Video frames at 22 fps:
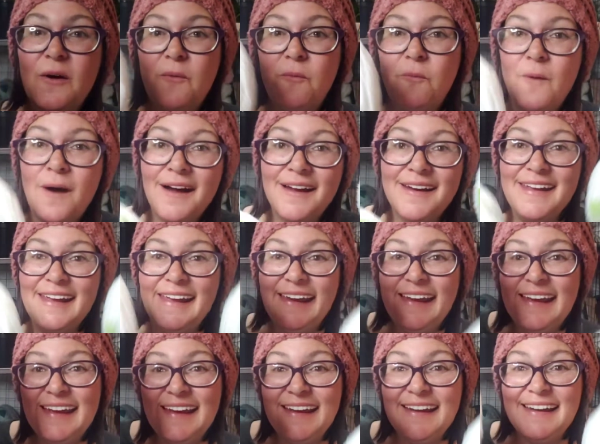One
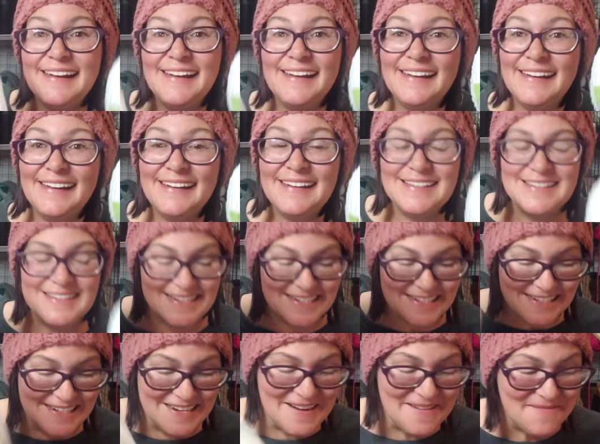
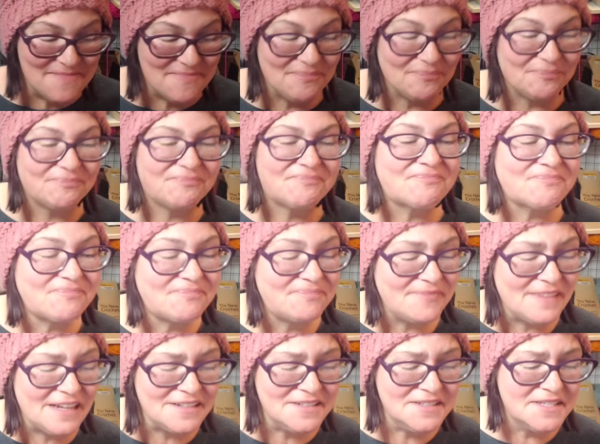each.
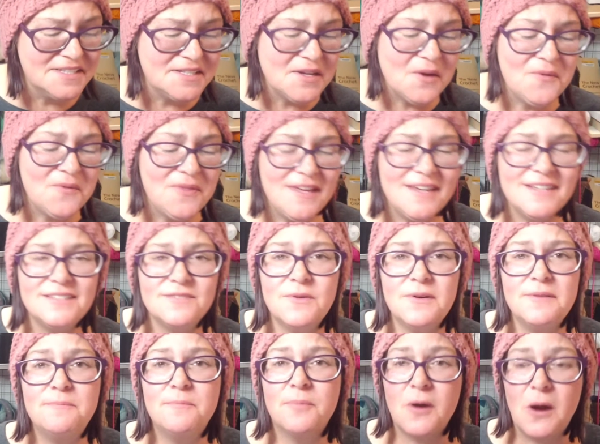So these
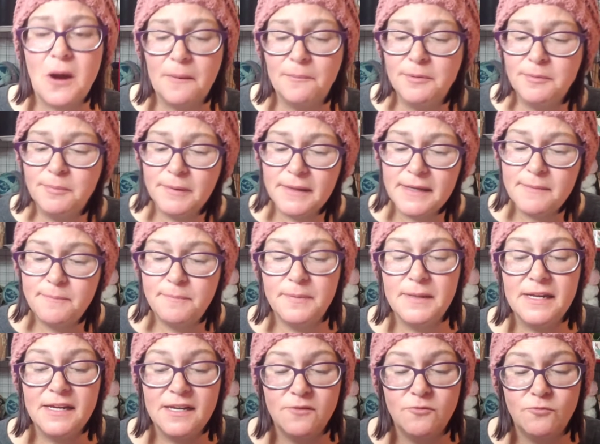would probably
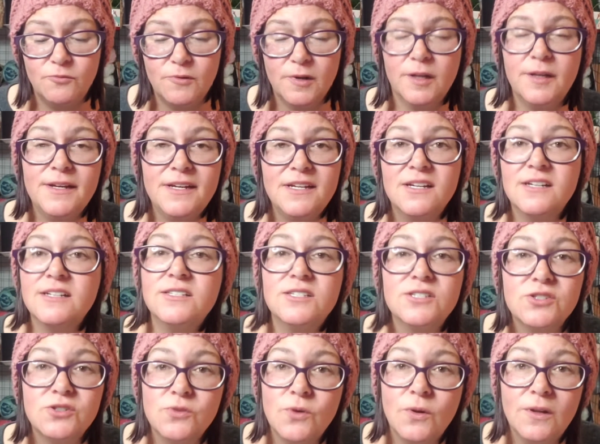be really good
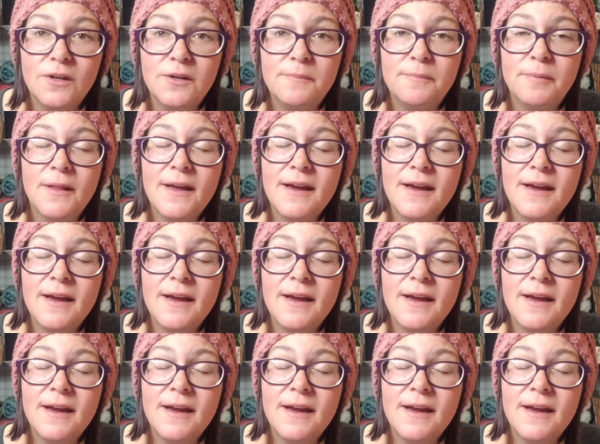stroller